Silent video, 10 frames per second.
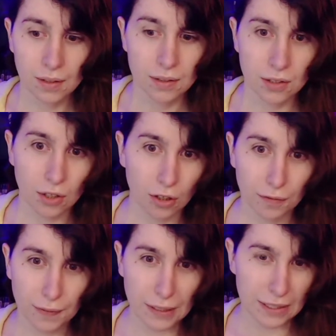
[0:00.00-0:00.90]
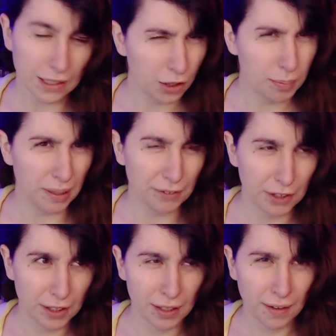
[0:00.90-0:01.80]
So there's a little bit of
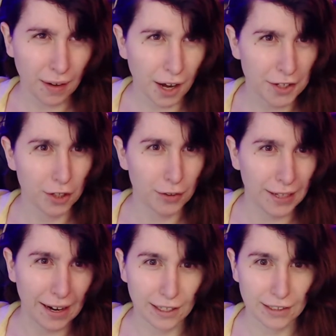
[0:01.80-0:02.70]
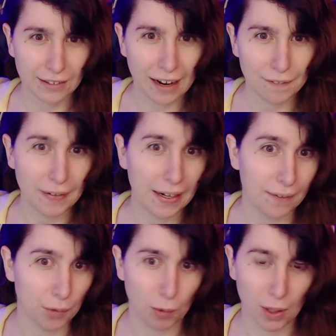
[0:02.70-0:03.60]
an unknown character out there
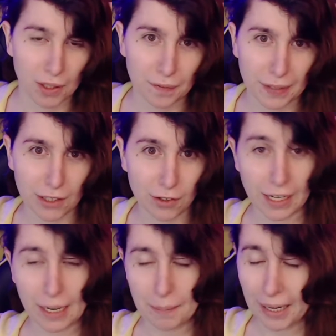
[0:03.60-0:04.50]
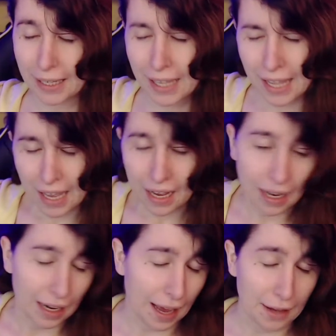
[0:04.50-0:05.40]
in the world of video gaming.
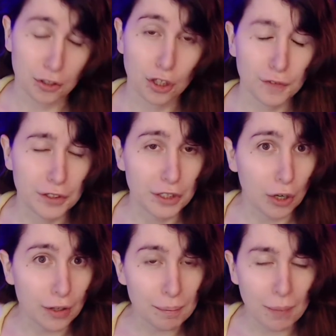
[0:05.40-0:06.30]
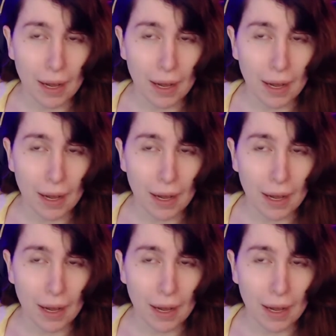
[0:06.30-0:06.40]
I don't know if you know him.